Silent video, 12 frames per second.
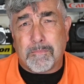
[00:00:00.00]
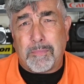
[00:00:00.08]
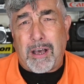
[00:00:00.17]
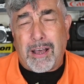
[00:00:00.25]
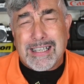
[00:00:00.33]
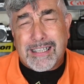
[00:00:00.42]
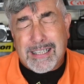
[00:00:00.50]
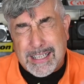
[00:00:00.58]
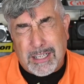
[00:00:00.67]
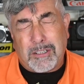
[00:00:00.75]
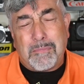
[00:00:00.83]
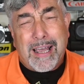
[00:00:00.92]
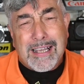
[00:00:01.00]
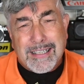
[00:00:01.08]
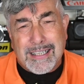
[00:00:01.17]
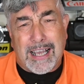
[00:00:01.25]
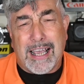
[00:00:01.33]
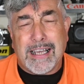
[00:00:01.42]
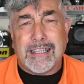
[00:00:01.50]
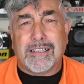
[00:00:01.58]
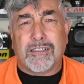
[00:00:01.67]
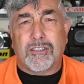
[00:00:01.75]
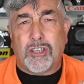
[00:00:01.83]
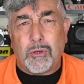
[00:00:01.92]
but I still maintain
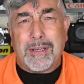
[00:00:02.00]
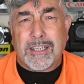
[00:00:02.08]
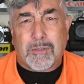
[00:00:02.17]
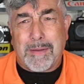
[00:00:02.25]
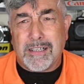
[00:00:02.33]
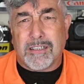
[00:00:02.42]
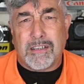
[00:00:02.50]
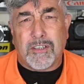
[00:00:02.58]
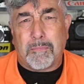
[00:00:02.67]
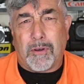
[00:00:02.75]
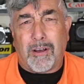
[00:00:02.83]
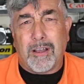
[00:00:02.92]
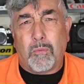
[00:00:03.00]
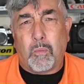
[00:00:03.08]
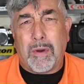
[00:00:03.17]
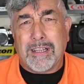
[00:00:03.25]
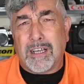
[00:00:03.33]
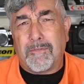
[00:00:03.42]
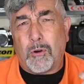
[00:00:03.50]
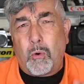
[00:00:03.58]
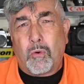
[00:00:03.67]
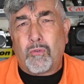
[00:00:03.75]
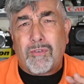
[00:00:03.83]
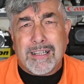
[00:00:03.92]
it's too expensive to buy when I've
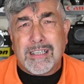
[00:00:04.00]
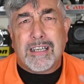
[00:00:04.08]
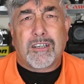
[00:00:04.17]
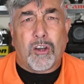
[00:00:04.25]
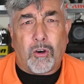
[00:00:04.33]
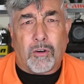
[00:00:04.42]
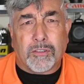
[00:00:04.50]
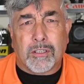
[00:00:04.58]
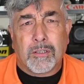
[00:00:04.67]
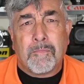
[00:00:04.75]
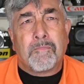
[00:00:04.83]
already got